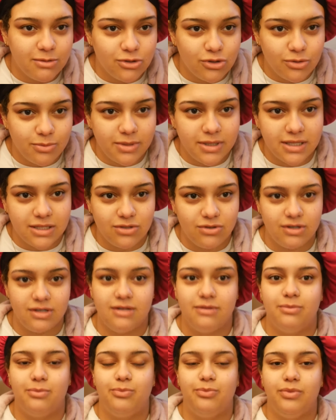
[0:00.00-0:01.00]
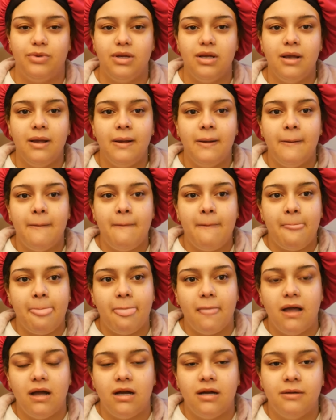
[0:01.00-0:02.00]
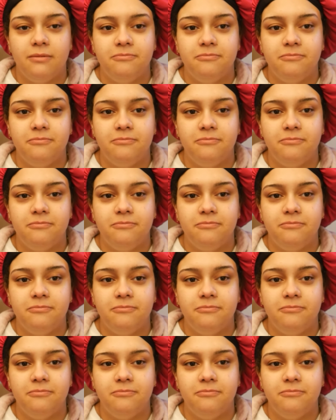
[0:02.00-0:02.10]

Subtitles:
showing me that's trying to